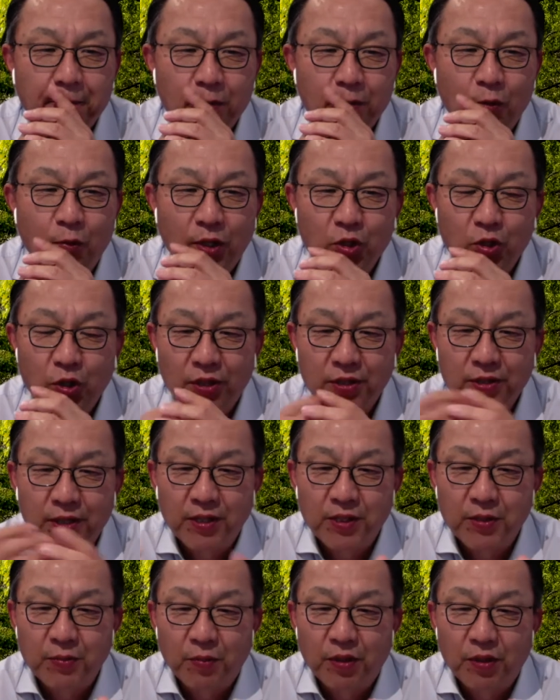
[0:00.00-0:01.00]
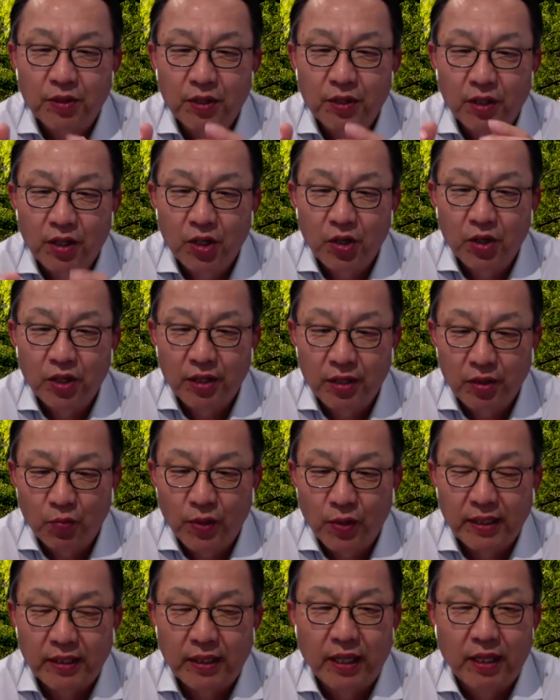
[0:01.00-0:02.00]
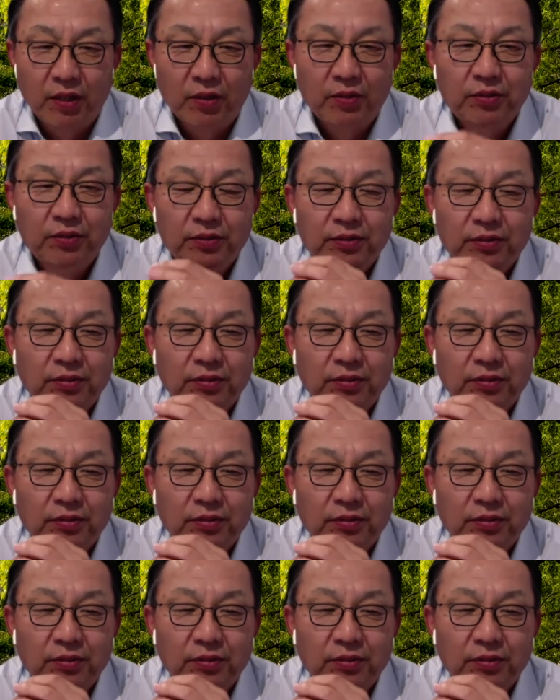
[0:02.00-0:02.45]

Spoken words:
What's your assessment right now?